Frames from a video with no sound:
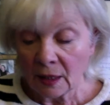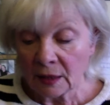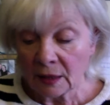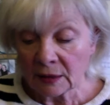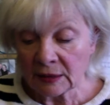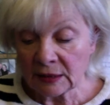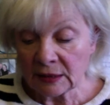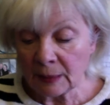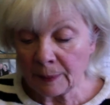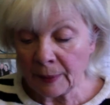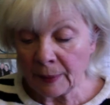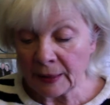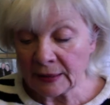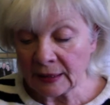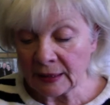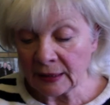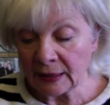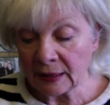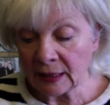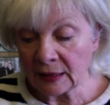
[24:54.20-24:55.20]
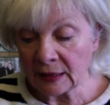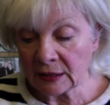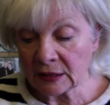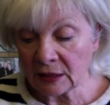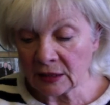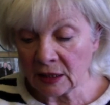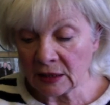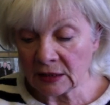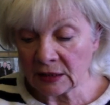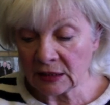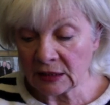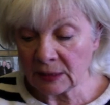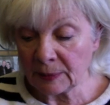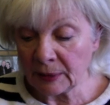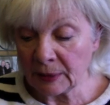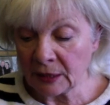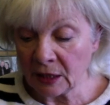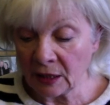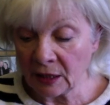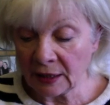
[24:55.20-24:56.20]
Subheading, it's nice to be
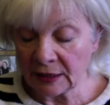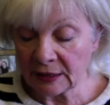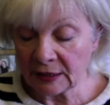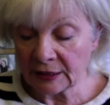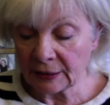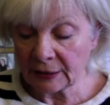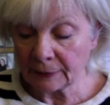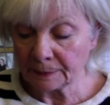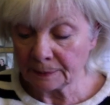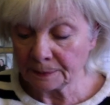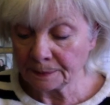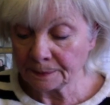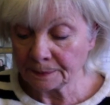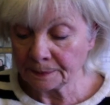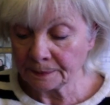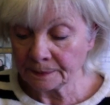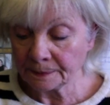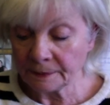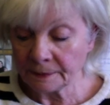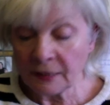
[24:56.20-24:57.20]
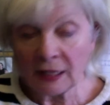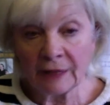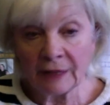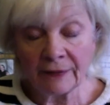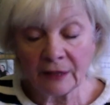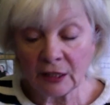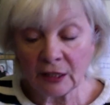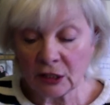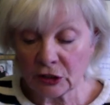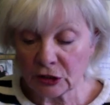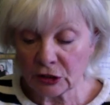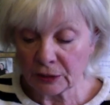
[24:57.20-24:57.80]
nice. Nearly finished.